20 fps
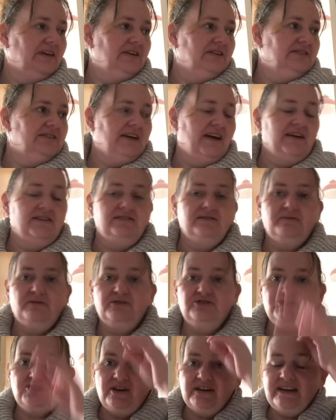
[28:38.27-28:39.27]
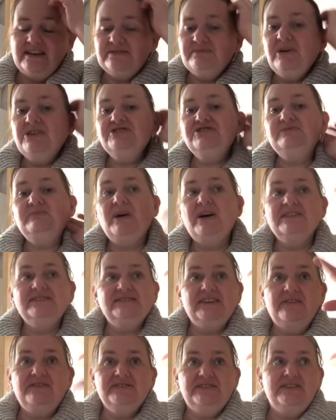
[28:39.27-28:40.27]
Yeah, so I want to try and get as much of my
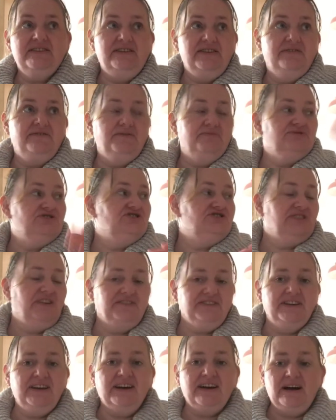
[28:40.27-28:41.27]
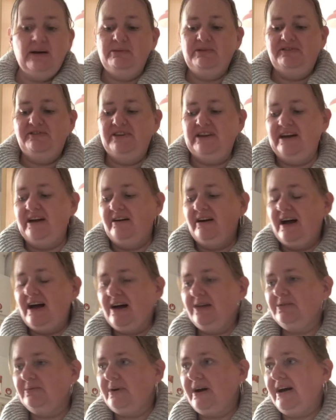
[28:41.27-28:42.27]
stuff that's in the living room just shoved in that cupboard for now, out
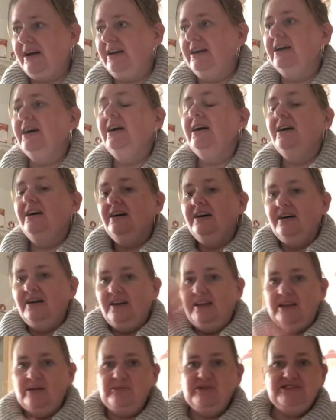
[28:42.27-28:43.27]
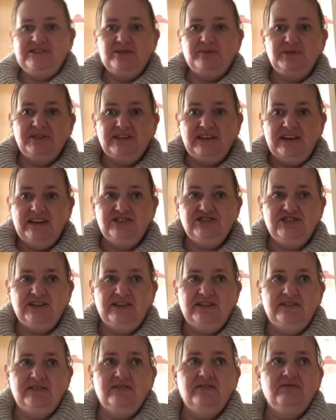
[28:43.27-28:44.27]
of the way, and let me deal with the
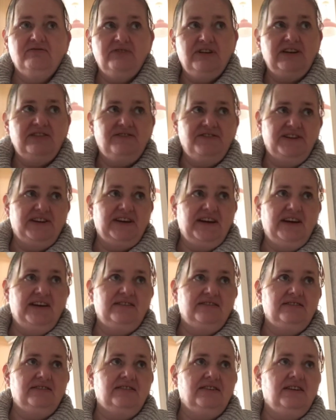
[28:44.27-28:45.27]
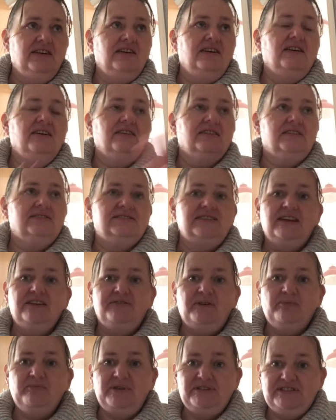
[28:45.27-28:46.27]
kitchen, ready for the kitten. Because then if
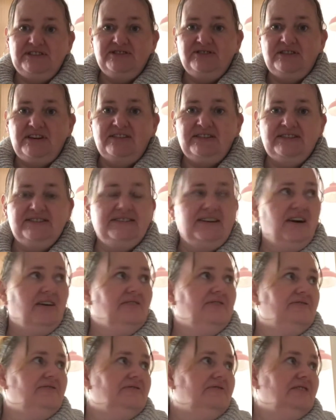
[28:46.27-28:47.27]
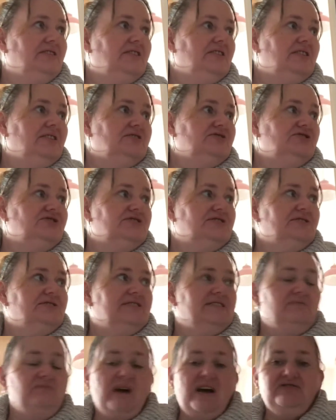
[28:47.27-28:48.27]
I'm busy doing other stuff, just because
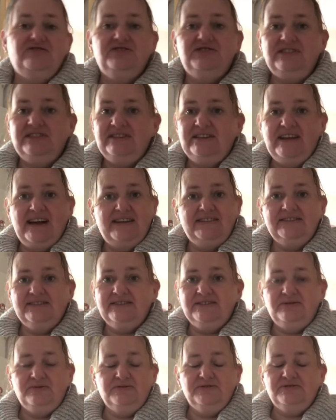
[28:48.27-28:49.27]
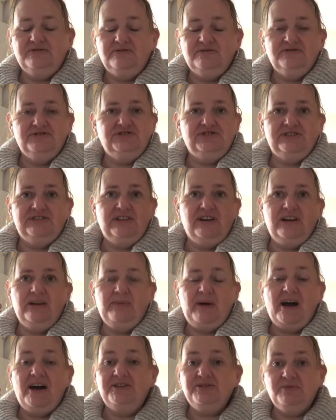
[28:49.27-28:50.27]
there's mattresses and ladders and all sorts just lying
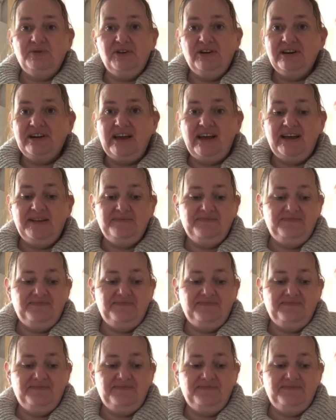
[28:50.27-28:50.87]
about, I don't want to get